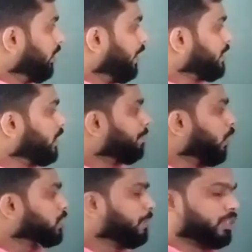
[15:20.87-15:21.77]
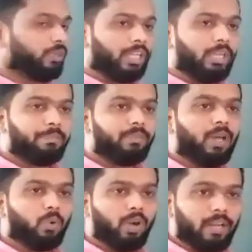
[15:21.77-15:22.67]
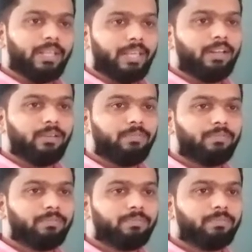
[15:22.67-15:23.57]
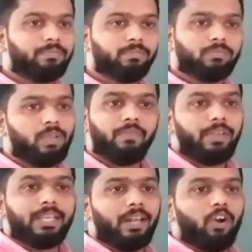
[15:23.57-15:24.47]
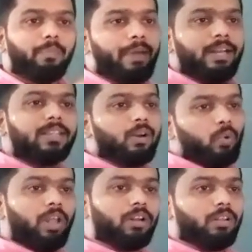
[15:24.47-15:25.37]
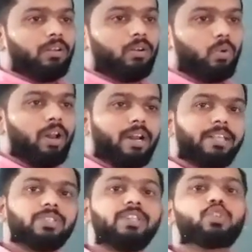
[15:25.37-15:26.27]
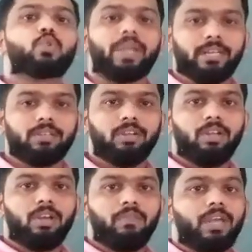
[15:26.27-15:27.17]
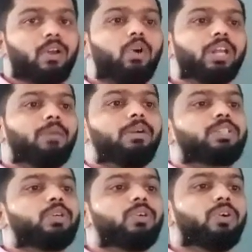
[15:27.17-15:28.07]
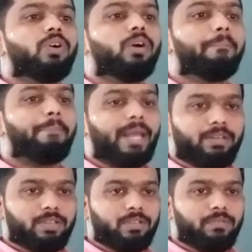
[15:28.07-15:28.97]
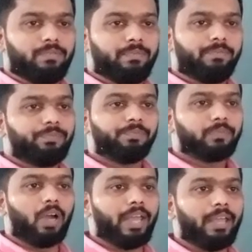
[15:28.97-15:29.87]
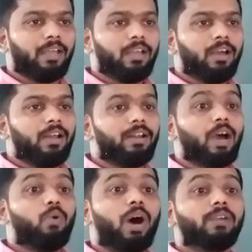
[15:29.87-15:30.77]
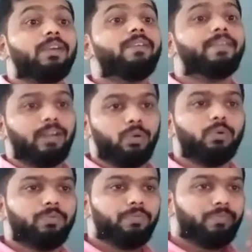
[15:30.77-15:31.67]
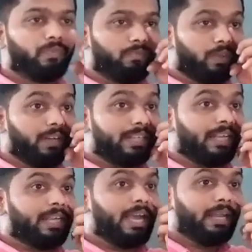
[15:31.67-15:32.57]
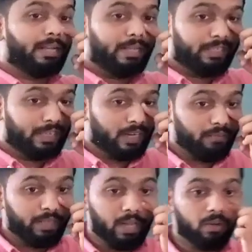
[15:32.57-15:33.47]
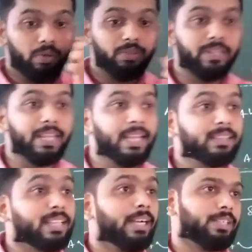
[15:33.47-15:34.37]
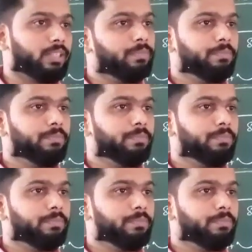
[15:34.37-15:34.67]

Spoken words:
Is it possible to keep the roller here? We cannot bend the roller. Roller is in straight. We are not able to bend. Okay. Now what we will do? We will take a, here we are going to take a thread.